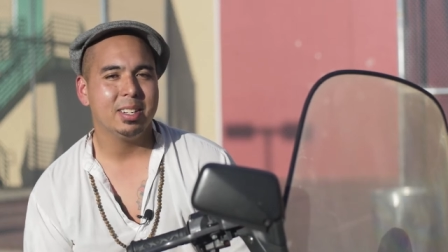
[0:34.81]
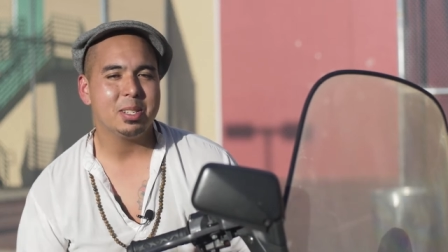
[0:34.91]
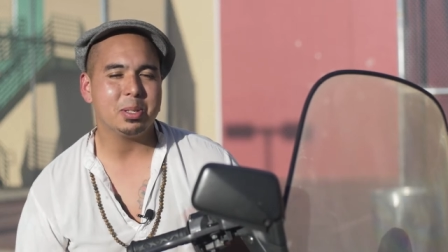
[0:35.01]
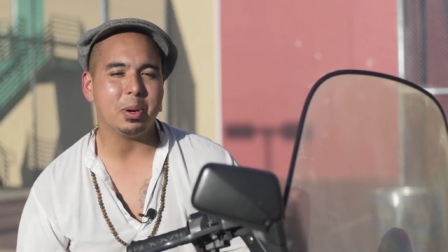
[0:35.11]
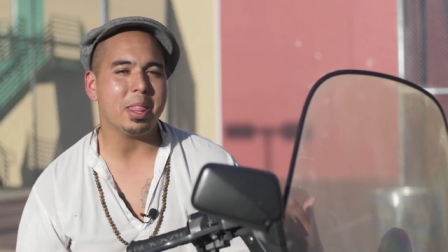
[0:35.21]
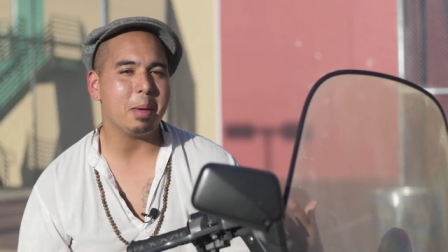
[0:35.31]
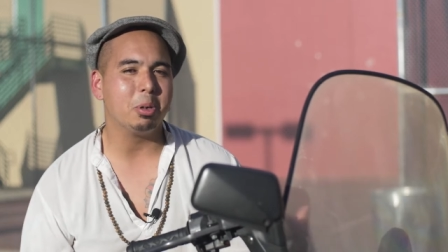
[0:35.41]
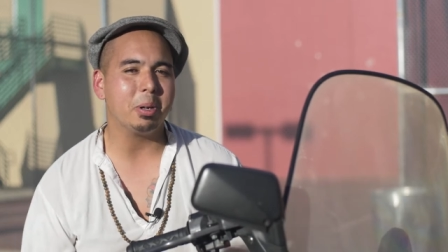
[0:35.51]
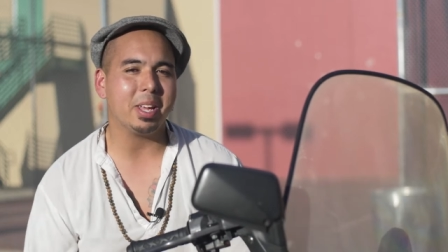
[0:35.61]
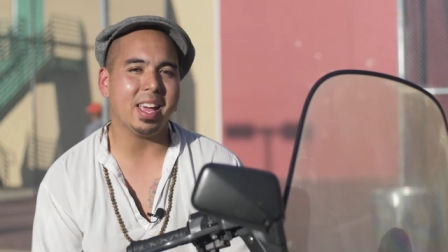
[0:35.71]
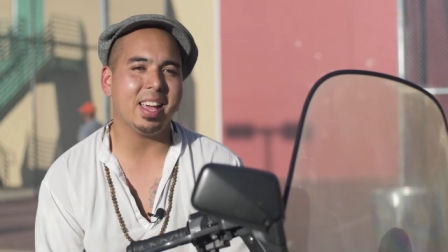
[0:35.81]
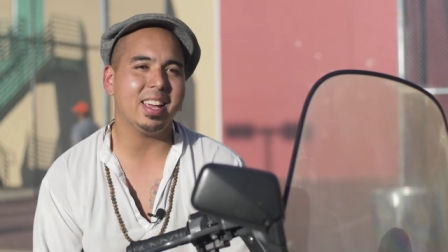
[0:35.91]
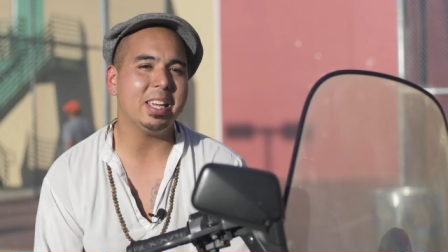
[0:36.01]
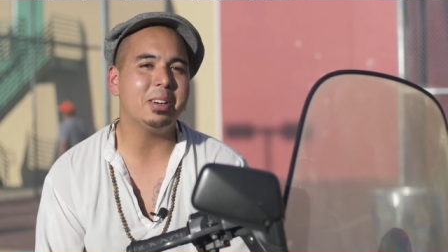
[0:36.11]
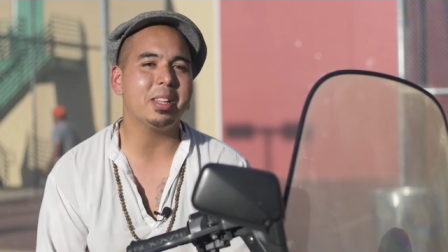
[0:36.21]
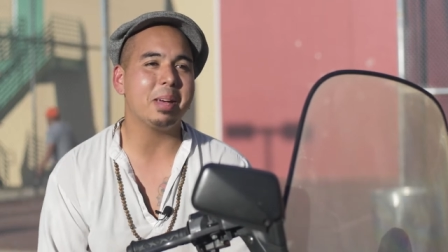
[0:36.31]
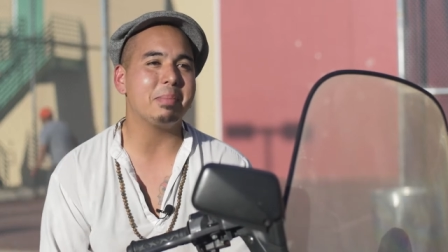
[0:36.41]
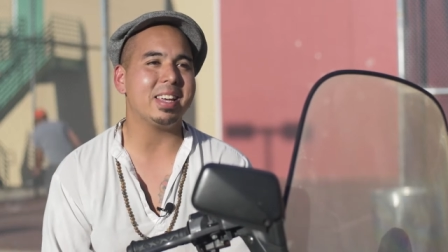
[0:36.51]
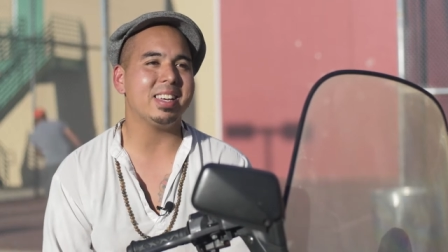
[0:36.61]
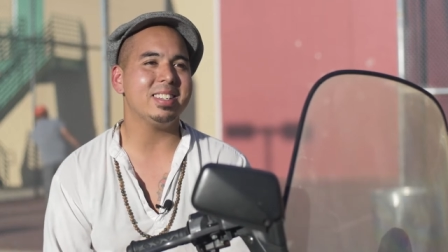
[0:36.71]
Soy de Burque, hijo de
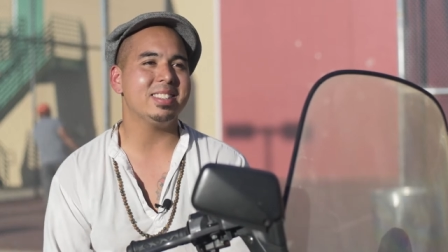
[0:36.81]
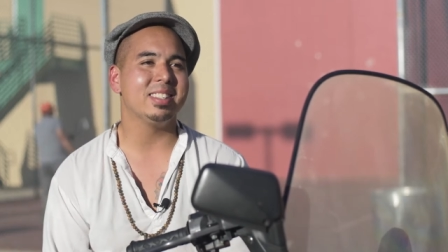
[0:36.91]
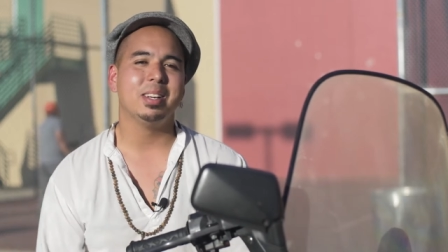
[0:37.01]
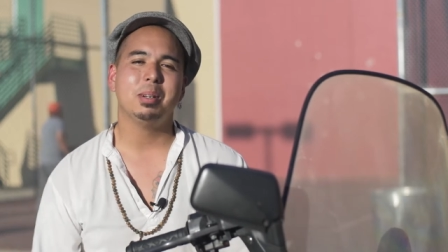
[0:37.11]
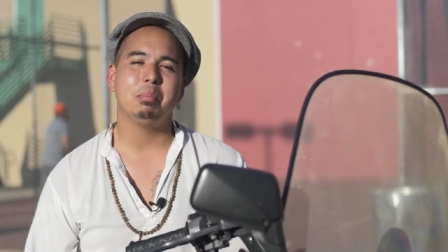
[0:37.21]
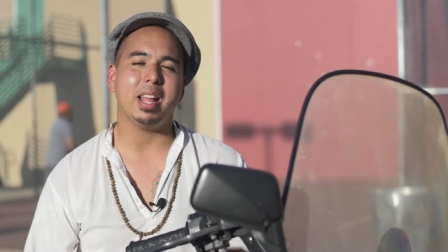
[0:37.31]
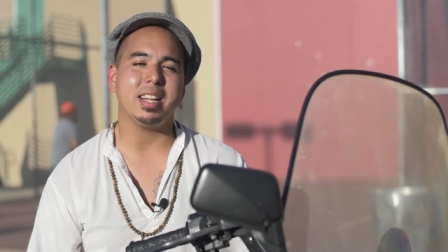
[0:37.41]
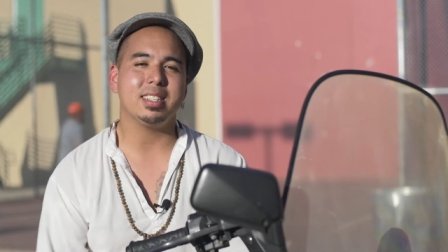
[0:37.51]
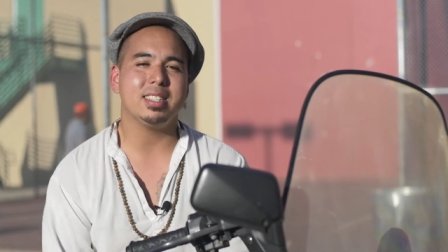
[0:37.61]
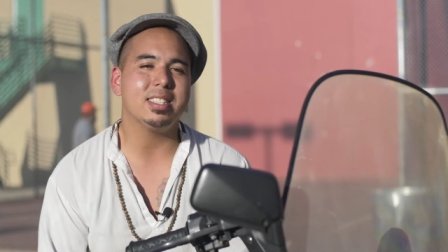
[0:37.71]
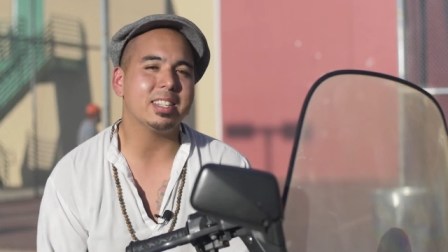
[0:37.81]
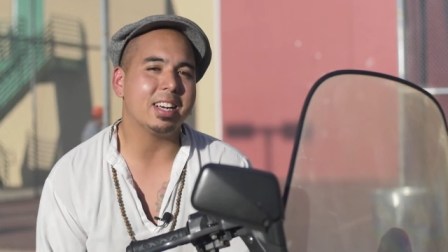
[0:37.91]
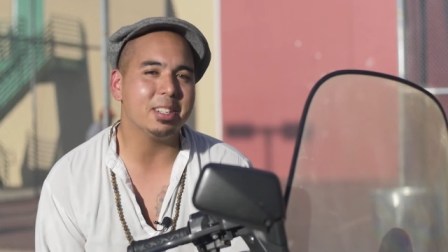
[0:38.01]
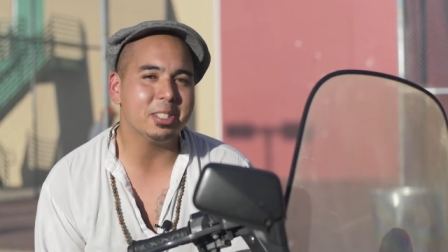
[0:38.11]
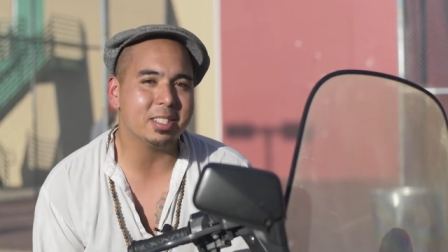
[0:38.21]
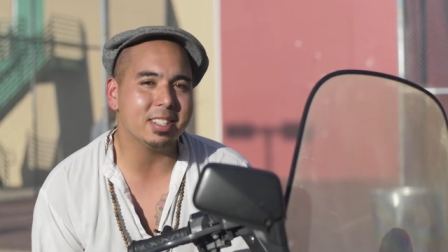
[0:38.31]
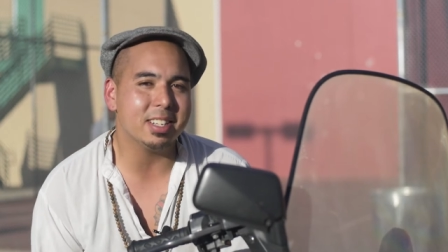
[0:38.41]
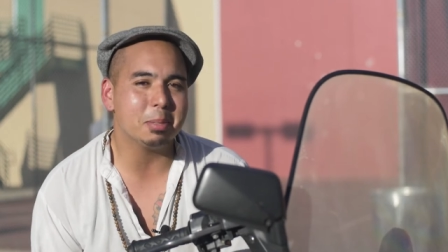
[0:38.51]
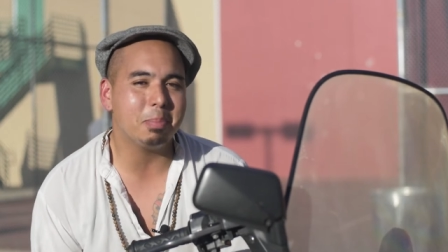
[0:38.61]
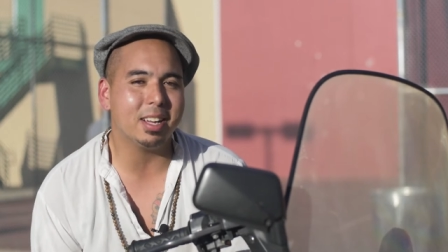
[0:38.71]
maíz, planting seeds of
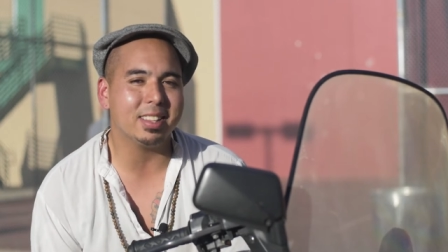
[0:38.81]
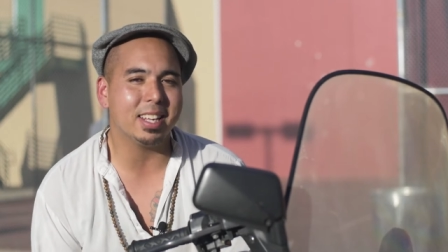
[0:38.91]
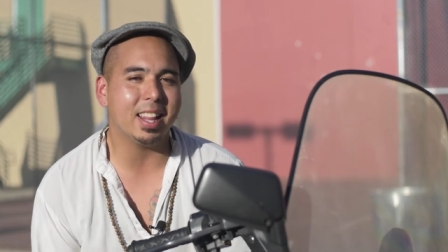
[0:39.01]
consciousness upon the